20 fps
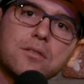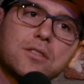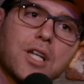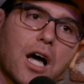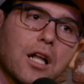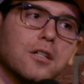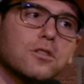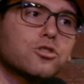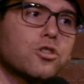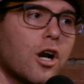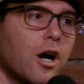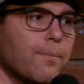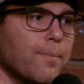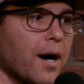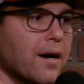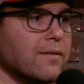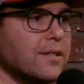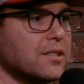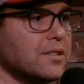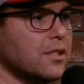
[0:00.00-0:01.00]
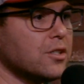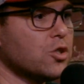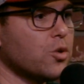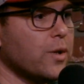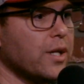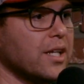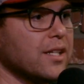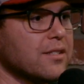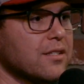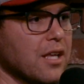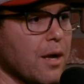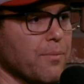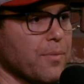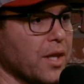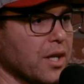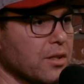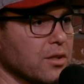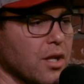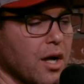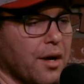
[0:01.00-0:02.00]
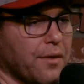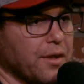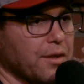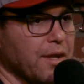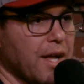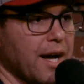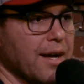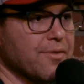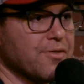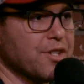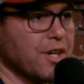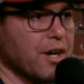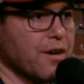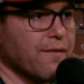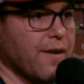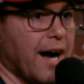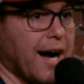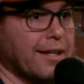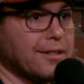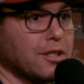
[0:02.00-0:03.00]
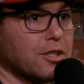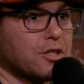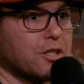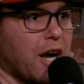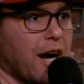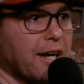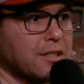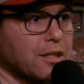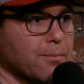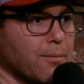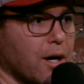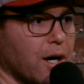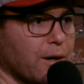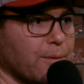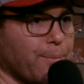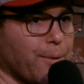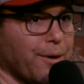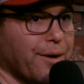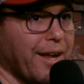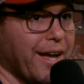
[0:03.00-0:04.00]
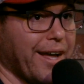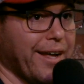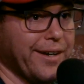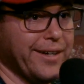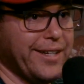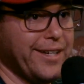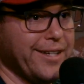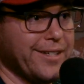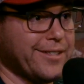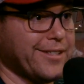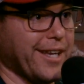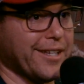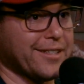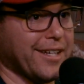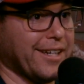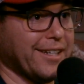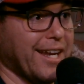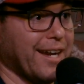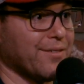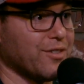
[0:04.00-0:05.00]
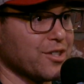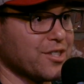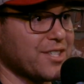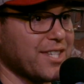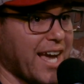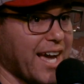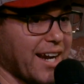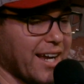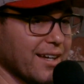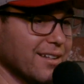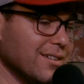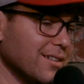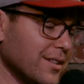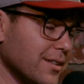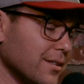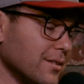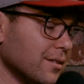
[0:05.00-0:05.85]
Donald Trump obviously tweeted something along the lines of, I just talked to Mark Burnett, and he says I never said it.